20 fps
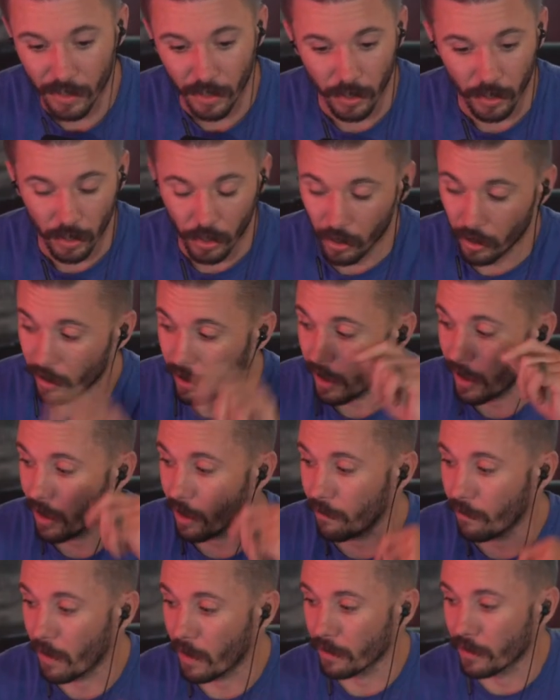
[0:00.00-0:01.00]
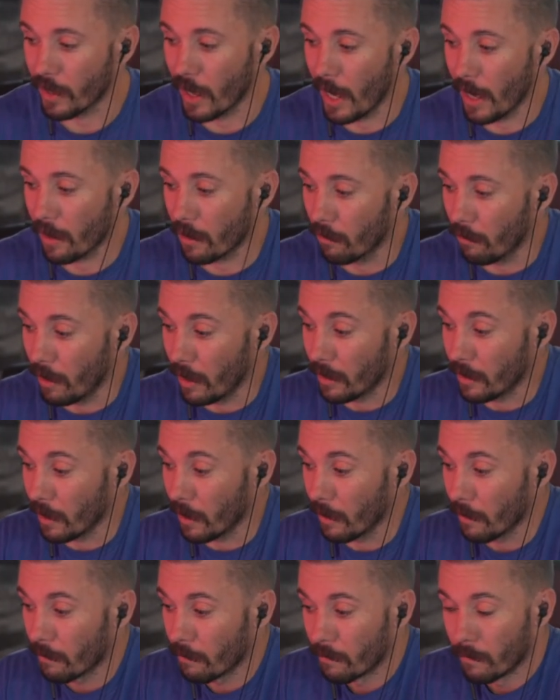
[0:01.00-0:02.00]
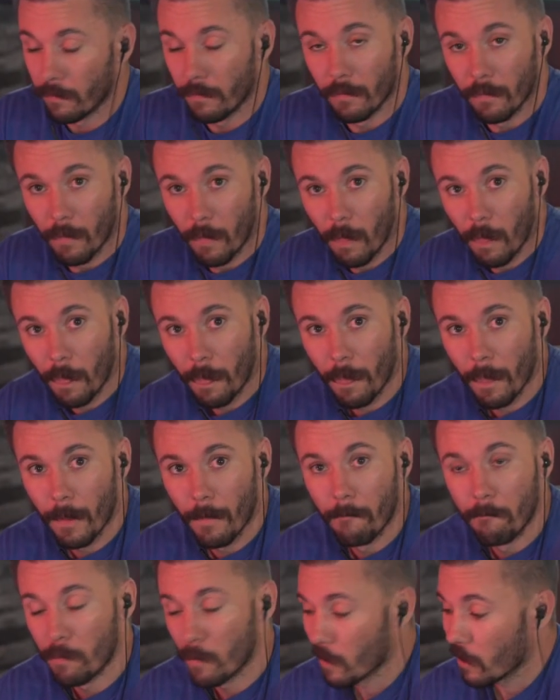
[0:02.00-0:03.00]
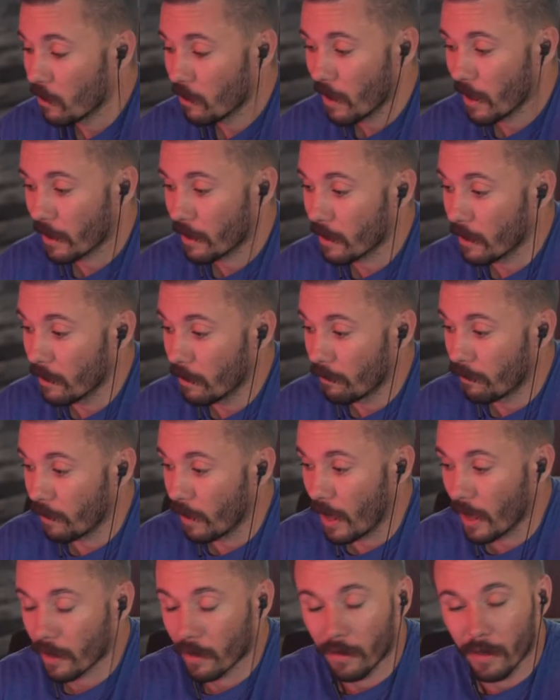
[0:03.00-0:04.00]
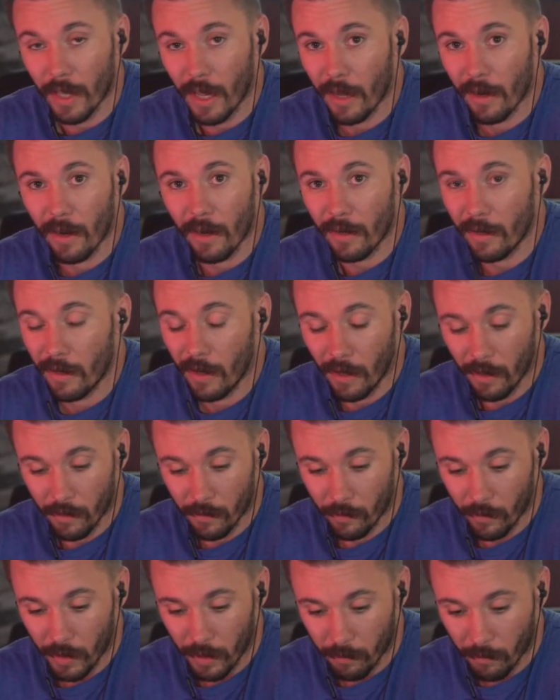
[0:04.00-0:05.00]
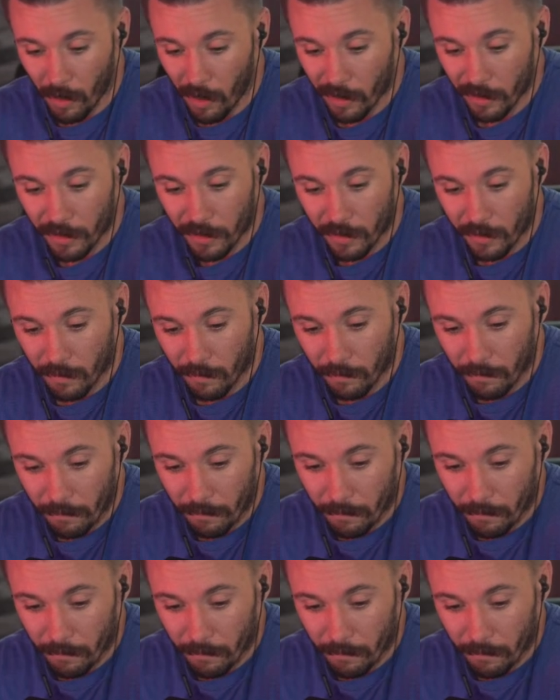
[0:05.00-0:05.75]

a good NFL tackle right there. You're not getting a flag on that any day of the week, boss.